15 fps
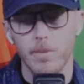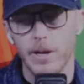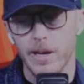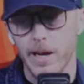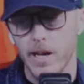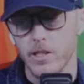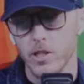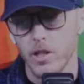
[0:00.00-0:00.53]
big
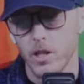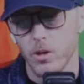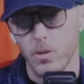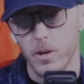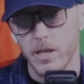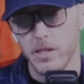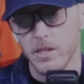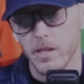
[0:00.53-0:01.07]
edge in the
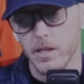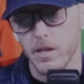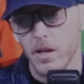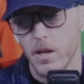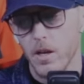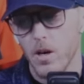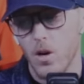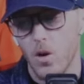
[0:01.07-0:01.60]
crease, and
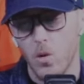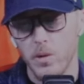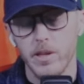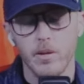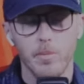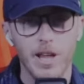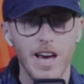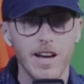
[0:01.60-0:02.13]
only
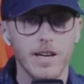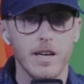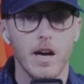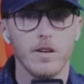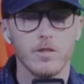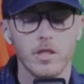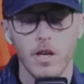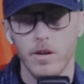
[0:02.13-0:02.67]
the
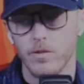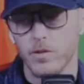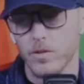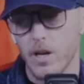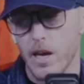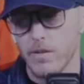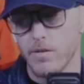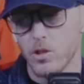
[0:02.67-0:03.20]
Blackhawks
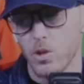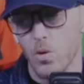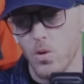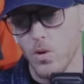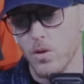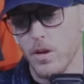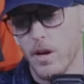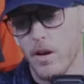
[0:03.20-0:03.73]
have
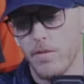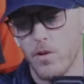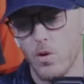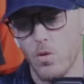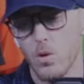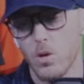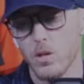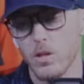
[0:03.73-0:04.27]
scored
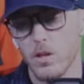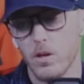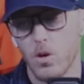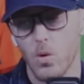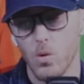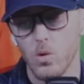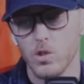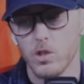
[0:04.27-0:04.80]
fewer
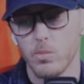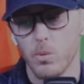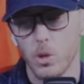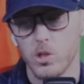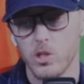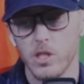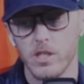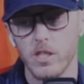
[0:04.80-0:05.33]
goals per
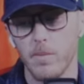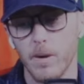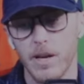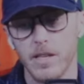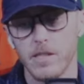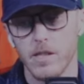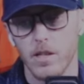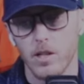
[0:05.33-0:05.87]
60
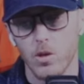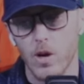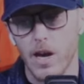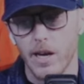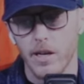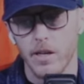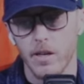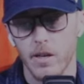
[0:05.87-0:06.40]
minutes than the
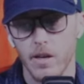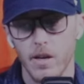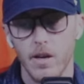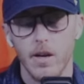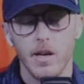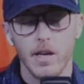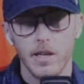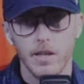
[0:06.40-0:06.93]
Kraken
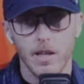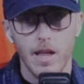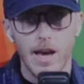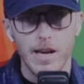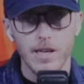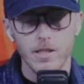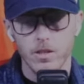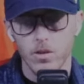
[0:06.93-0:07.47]
in the
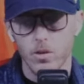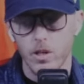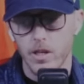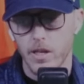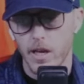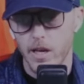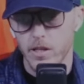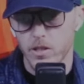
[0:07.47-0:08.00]
last 30
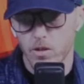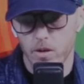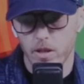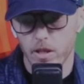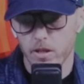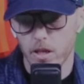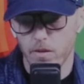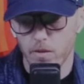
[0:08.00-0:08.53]
days. So I
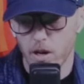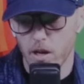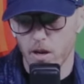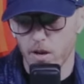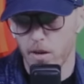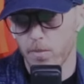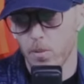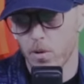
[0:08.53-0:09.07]
think they've got
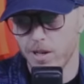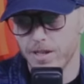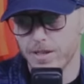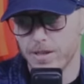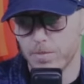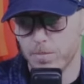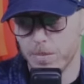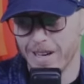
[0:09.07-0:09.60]
a pretty
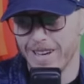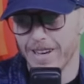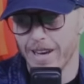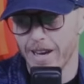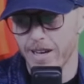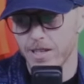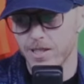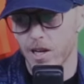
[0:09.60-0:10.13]
big
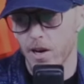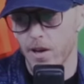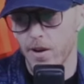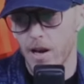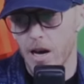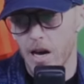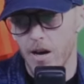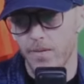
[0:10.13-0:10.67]
edge on
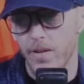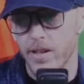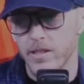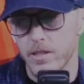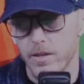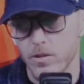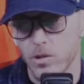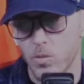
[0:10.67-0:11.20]

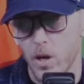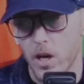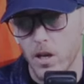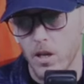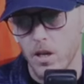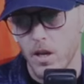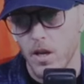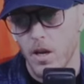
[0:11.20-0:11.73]
offense as
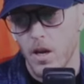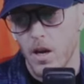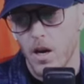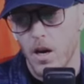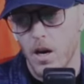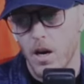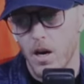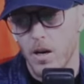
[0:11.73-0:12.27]
well.
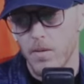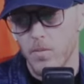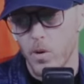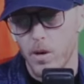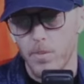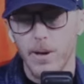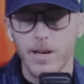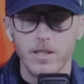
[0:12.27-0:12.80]

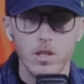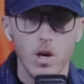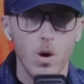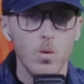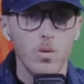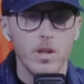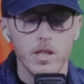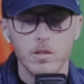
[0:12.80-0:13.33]
Winnipeg's
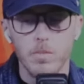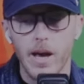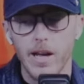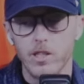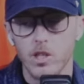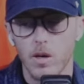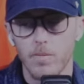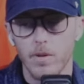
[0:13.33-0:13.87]
owned this
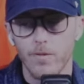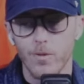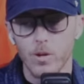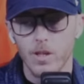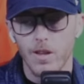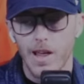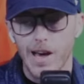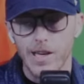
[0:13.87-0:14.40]
matchup. They've
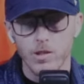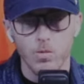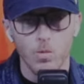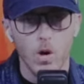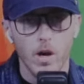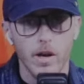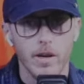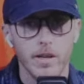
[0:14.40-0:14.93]
only lost
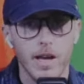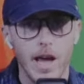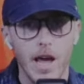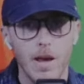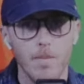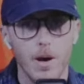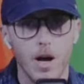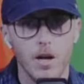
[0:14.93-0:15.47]
one
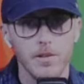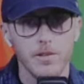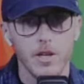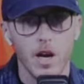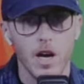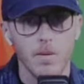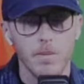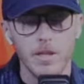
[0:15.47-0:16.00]
game all
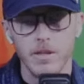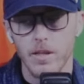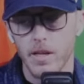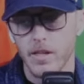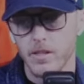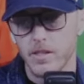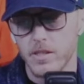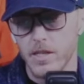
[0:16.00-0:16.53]
time in
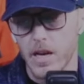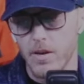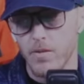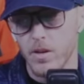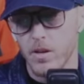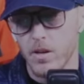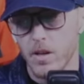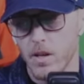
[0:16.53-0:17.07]

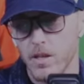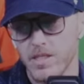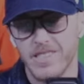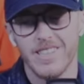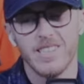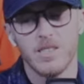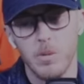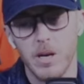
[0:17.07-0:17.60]
7-6
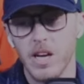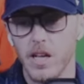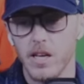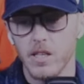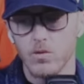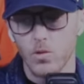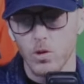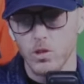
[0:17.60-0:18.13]

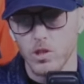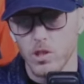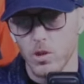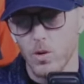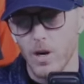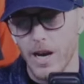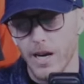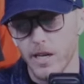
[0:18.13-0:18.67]
meetings versus the
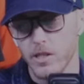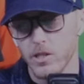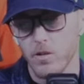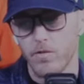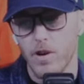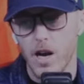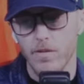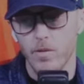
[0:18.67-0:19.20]
Kraken, so
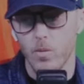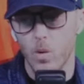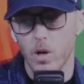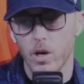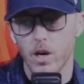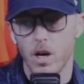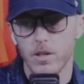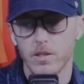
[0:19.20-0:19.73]

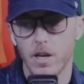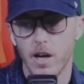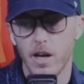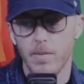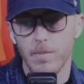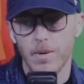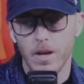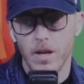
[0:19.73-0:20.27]
5-1 all
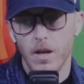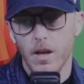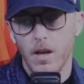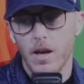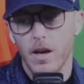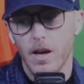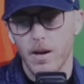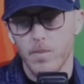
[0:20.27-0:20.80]
time.
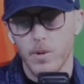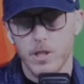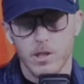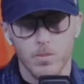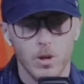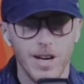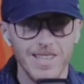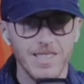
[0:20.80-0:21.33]
But
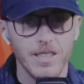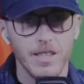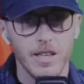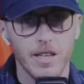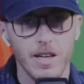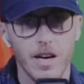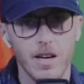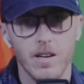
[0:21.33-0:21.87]
surprisingly,
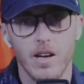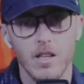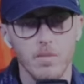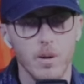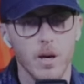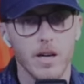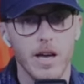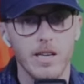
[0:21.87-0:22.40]
Connor
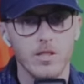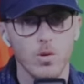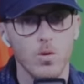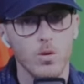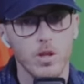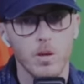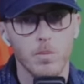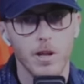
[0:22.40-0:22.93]
Hellebuck has
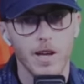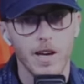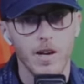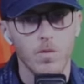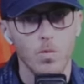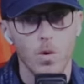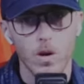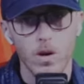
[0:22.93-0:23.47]
only
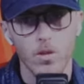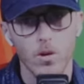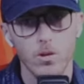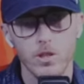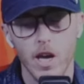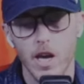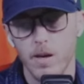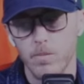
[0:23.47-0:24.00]
played one of those
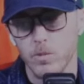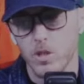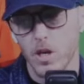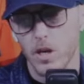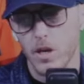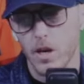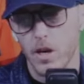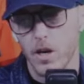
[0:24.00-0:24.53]
games,
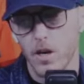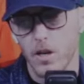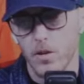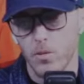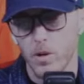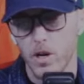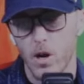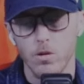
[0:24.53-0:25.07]
a
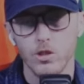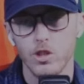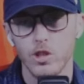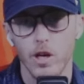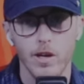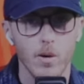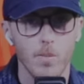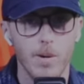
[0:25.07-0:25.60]
3-0
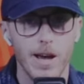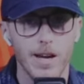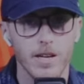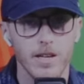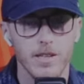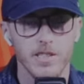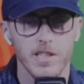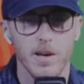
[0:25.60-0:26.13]
shutout back
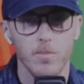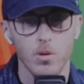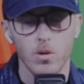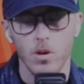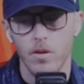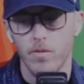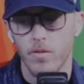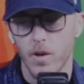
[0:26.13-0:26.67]
in December
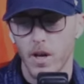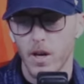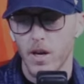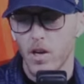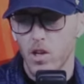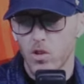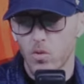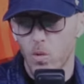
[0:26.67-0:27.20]
of
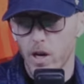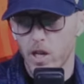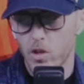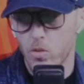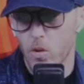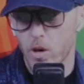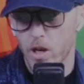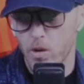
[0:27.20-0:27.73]

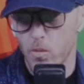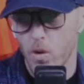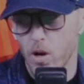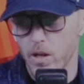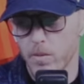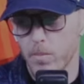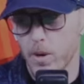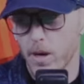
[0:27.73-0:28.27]

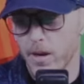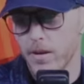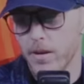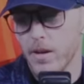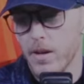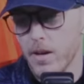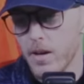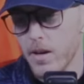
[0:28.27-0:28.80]
2021. But
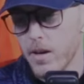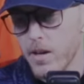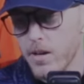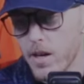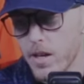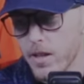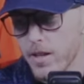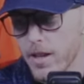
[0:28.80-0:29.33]

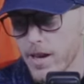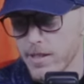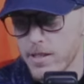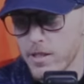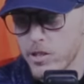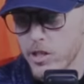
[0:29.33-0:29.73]
nonetheless, the